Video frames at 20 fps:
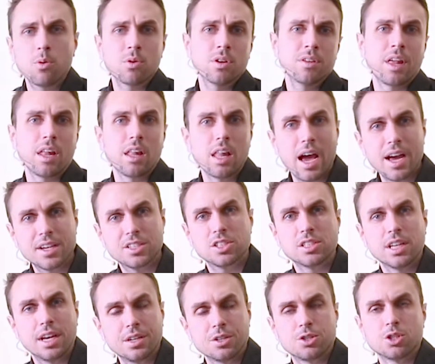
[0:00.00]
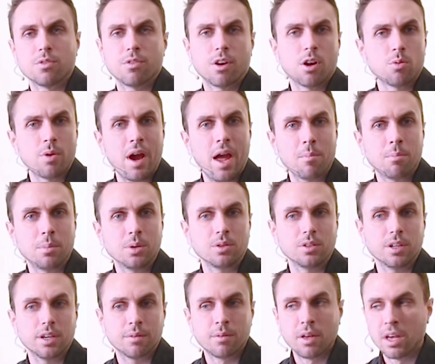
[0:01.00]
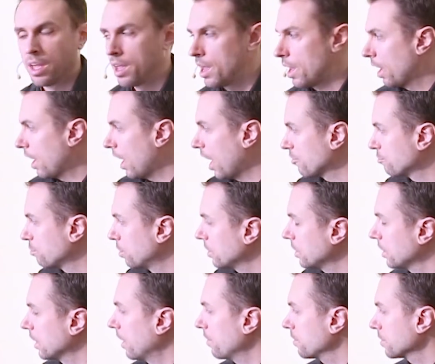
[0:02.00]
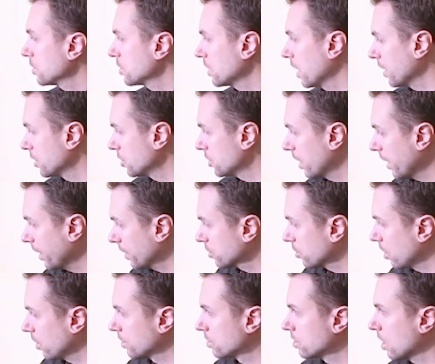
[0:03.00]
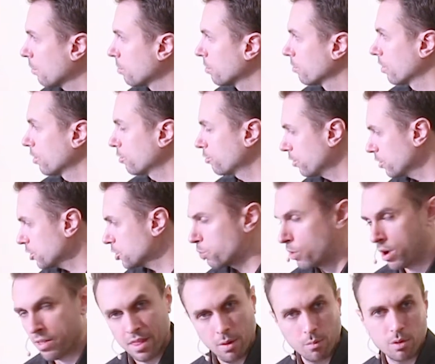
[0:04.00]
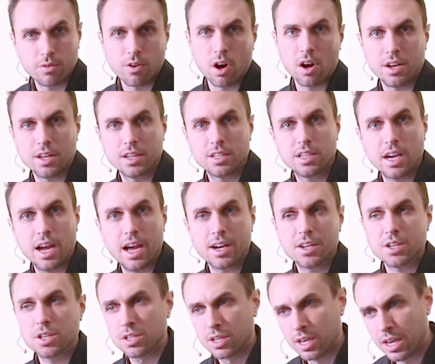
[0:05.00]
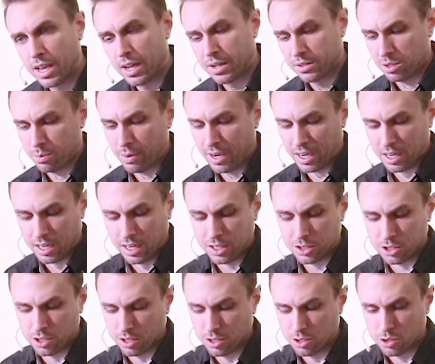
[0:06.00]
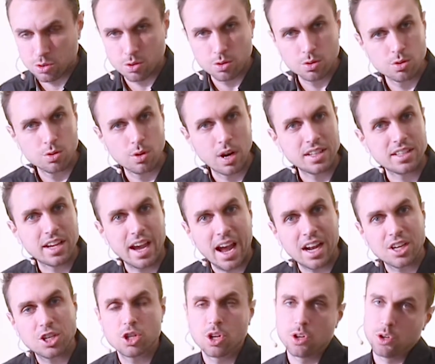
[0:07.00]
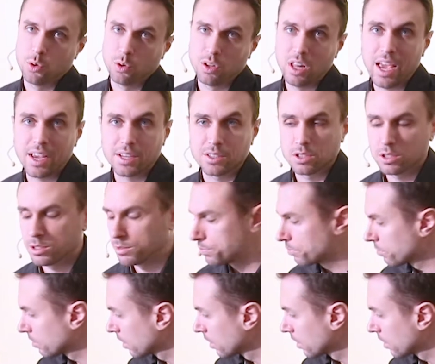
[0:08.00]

we're in the last stages of our ramp building. I've put the other stage decks on top of our first one that we've already attached to make it easier to attach your legs.